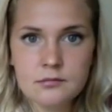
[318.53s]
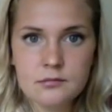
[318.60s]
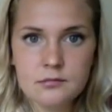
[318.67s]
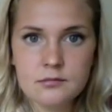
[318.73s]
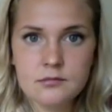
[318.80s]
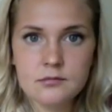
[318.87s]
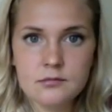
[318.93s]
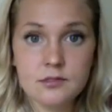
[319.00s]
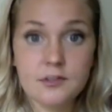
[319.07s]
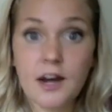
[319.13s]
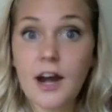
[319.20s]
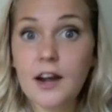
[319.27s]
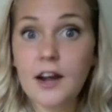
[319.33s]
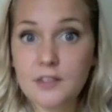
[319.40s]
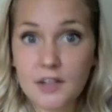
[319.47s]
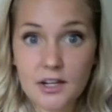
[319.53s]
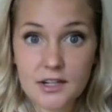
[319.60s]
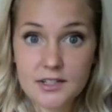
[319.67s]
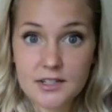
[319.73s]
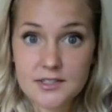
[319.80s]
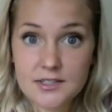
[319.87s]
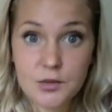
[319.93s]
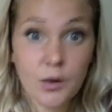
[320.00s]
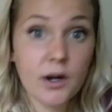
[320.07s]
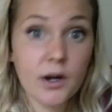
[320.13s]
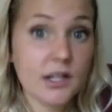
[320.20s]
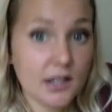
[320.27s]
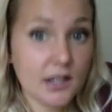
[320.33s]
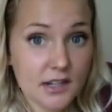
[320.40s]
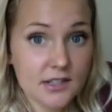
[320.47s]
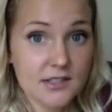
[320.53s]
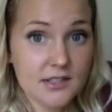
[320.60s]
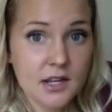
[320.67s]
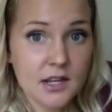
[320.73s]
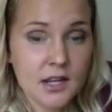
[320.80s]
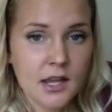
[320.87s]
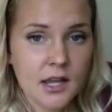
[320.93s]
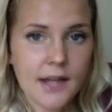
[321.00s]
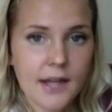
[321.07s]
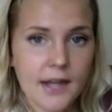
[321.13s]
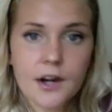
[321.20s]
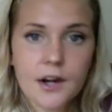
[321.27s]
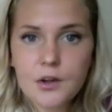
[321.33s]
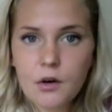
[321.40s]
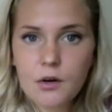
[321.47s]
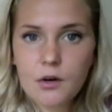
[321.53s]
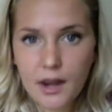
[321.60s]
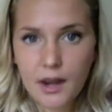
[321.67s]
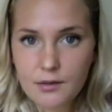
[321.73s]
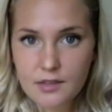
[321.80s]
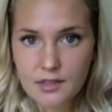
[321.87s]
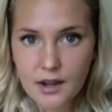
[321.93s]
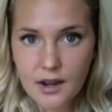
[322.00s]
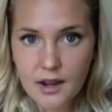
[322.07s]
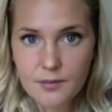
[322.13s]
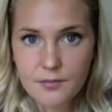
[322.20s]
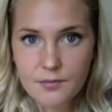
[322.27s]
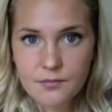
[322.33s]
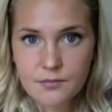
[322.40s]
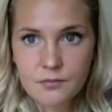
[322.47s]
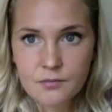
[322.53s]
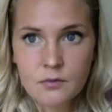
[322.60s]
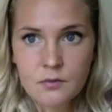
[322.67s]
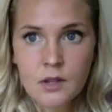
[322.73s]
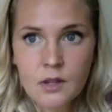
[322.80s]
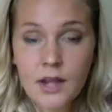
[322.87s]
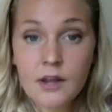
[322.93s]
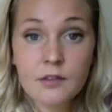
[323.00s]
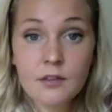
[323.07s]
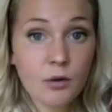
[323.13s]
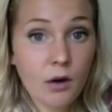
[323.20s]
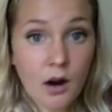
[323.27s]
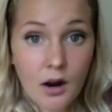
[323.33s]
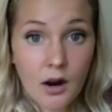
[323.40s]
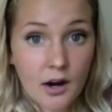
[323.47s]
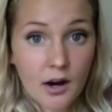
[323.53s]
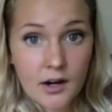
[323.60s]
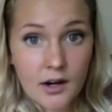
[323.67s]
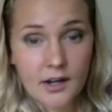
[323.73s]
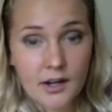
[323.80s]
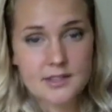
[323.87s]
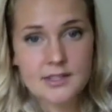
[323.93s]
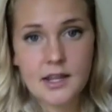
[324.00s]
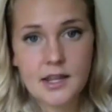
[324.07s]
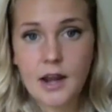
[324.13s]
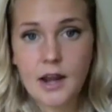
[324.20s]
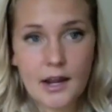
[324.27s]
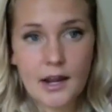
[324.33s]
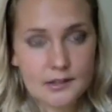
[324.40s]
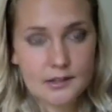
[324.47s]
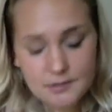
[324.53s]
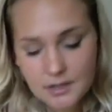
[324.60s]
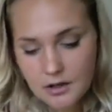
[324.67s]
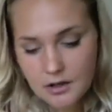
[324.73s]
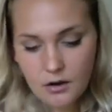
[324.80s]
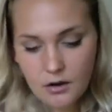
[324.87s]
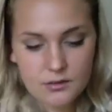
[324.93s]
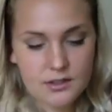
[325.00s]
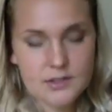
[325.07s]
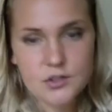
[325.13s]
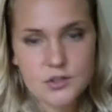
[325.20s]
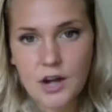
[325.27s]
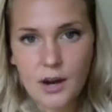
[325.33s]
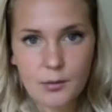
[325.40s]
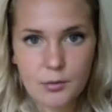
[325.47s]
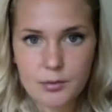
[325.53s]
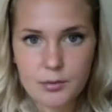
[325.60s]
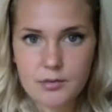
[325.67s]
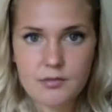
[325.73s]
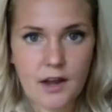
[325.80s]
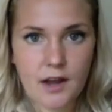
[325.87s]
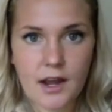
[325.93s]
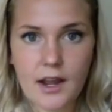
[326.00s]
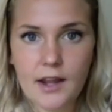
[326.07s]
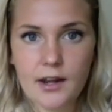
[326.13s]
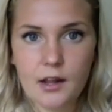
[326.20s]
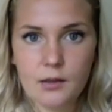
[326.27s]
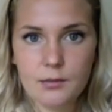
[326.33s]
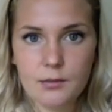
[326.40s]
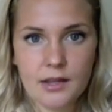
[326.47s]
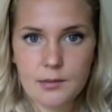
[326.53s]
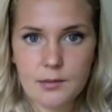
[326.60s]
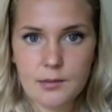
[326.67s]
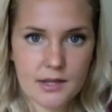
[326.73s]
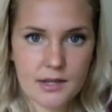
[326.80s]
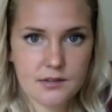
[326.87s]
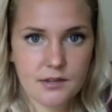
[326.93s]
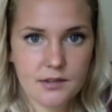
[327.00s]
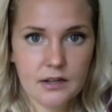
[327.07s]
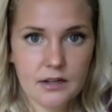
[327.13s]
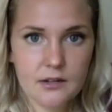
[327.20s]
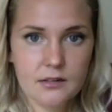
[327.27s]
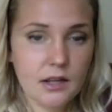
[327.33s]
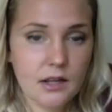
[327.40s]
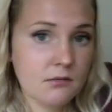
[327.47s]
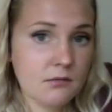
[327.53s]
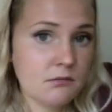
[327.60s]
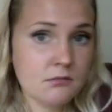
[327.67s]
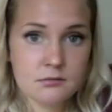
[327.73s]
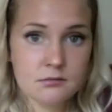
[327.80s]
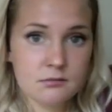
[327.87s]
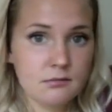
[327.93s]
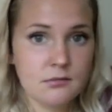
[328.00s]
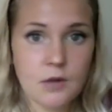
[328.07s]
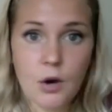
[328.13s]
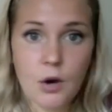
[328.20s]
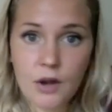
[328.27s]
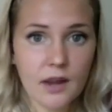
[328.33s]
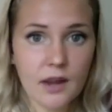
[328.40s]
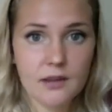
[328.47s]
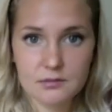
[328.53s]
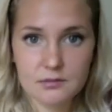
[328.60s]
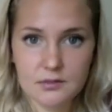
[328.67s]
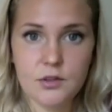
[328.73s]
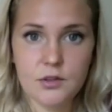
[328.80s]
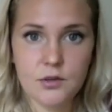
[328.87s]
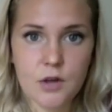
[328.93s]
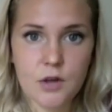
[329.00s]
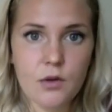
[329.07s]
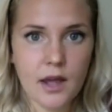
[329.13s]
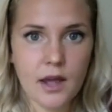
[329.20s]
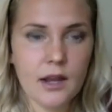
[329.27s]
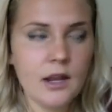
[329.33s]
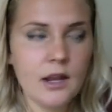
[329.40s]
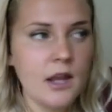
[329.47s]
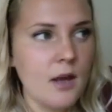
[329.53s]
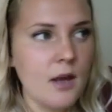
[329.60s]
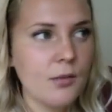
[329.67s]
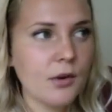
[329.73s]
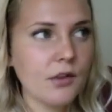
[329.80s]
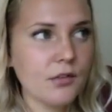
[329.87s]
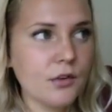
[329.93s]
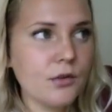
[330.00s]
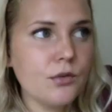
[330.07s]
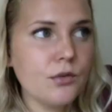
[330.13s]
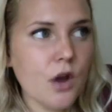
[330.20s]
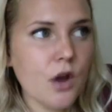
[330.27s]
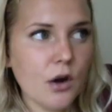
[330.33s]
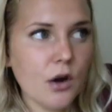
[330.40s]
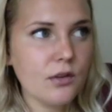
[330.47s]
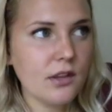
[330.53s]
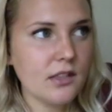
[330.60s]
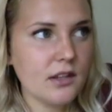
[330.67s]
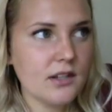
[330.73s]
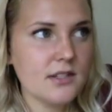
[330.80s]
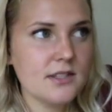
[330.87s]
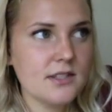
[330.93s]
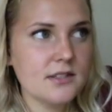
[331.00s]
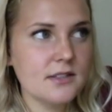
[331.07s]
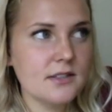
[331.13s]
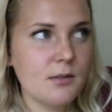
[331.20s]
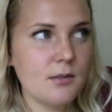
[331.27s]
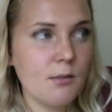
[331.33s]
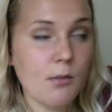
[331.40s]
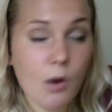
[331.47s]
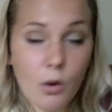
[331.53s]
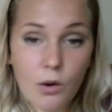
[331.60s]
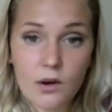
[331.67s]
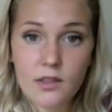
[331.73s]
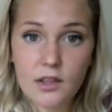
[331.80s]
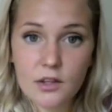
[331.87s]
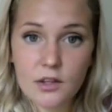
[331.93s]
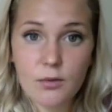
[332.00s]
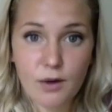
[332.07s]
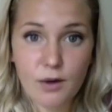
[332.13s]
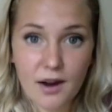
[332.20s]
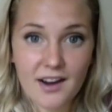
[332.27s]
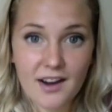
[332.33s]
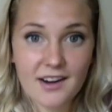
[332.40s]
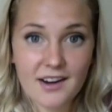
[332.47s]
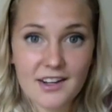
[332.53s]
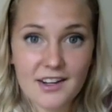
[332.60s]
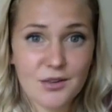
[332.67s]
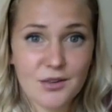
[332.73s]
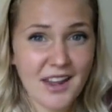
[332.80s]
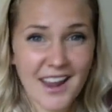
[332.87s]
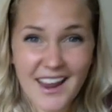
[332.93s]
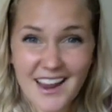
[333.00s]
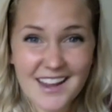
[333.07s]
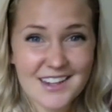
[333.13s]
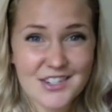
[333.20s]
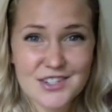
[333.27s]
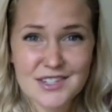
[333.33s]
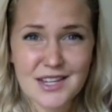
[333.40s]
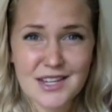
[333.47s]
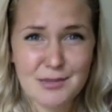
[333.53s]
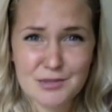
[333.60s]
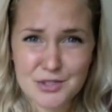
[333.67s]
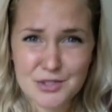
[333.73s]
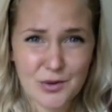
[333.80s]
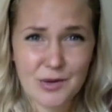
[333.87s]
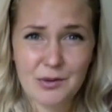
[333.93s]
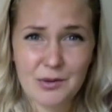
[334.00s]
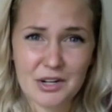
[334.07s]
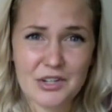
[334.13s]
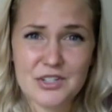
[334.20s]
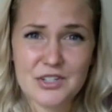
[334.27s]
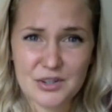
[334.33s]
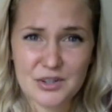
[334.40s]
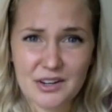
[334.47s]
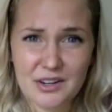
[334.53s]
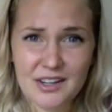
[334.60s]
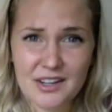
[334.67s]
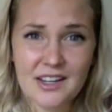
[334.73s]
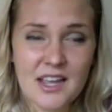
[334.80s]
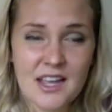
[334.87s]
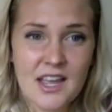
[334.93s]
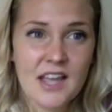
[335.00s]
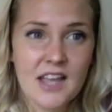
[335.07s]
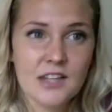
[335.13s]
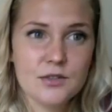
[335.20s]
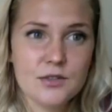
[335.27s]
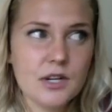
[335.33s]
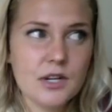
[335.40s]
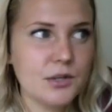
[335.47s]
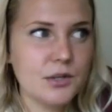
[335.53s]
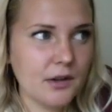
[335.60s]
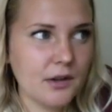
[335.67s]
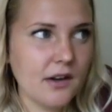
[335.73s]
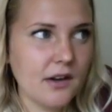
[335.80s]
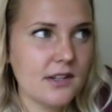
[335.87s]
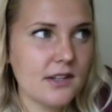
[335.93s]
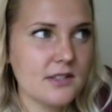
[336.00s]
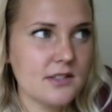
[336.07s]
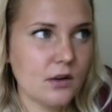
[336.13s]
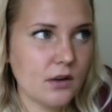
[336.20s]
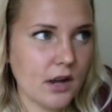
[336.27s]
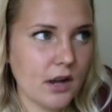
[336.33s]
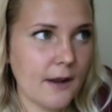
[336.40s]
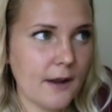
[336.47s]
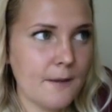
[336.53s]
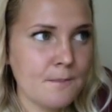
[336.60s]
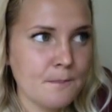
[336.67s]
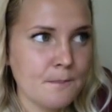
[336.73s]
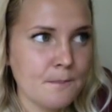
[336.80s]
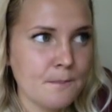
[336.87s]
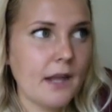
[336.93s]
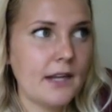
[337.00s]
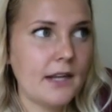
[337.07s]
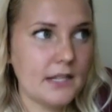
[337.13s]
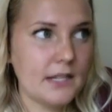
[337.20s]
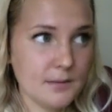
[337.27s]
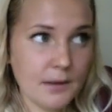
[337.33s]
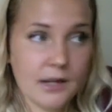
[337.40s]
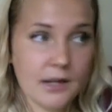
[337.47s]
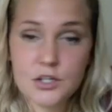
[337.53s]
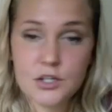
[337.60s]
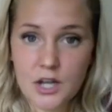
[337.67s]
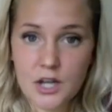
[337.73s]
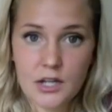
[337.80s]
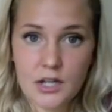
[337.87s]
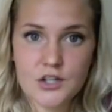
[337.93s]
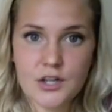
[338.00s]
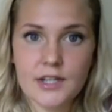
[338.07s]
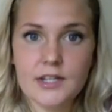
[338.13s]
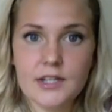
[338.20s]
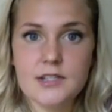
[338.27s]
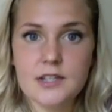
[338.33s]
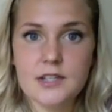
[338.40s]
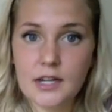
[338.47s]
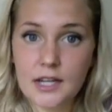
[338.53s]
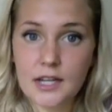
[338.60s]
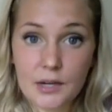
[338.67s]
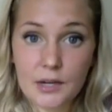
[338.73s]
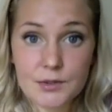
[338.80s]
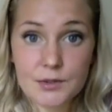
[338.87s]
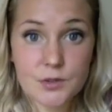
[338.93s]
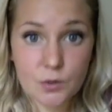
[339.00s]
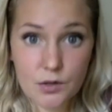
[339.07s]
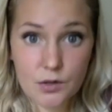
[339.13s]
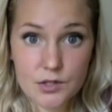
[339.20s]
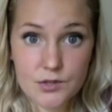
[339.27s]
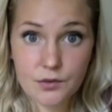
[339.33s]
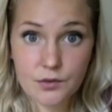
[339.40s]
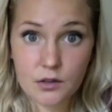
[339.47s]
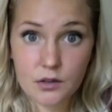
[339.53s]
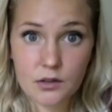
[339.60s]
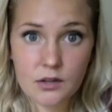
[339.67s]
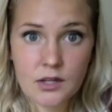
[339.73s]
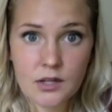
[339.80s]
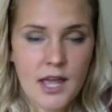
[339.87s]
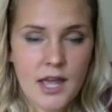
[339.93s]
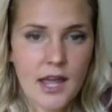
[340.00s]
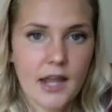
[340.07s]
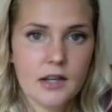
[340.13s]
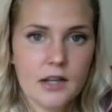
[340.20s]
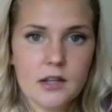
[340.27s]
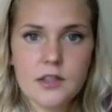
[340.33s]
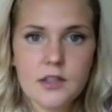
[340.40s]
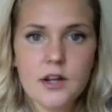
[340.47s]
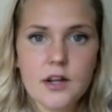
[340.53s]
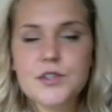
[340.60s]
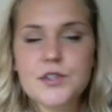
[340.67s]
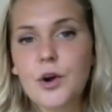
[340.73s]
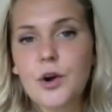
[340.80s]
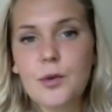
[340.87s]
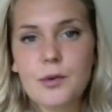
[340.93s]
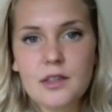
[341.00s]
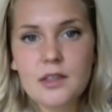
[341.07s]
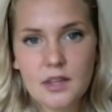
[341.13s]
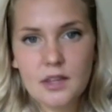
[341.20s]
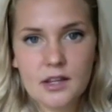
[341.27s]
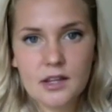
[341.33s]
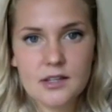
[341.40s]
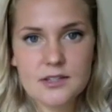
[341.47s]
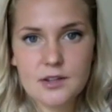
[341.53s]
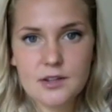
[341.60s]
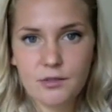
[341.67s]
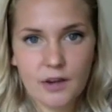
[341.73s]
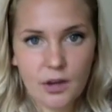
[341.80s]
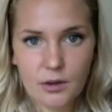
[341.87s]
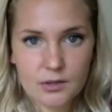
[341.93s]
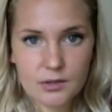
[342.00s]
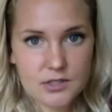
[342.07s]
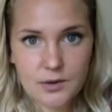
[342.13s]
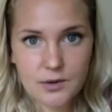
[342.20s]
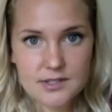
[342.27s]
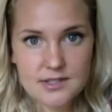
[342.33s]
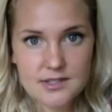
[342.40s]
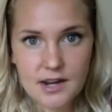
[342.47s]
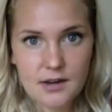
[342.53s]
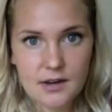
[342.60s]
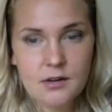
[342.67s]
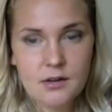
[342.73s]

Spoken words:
5 years, 20 years? And are you okay with that? And if you are, and it's like, this job will be fine, I'll make the best of it, then okay, you know that. But if you know that there's more that you want and you can't just keep doing what you're doing, you start to realize, okay, I need to make a change. I need to start getting resourceful. And there are so many things available to us now.